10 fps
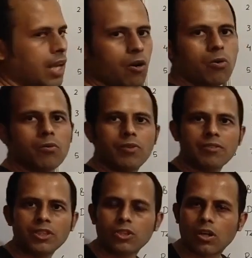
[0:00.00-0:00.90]
Now,
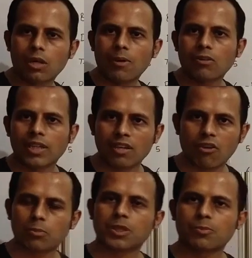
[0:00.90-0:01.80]
when we talk about
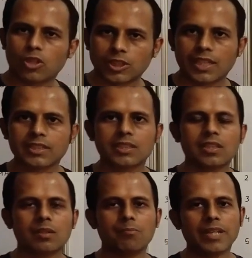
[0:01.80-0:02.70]
DevOps process,
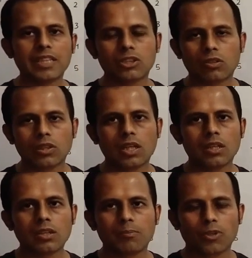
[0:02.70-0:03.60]
based on
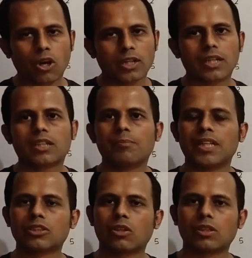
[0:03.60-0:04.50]
the product,
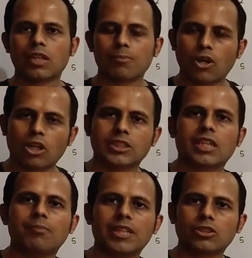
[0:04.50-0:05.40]
based on the
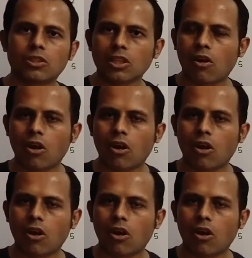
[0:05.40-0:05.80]
project, based on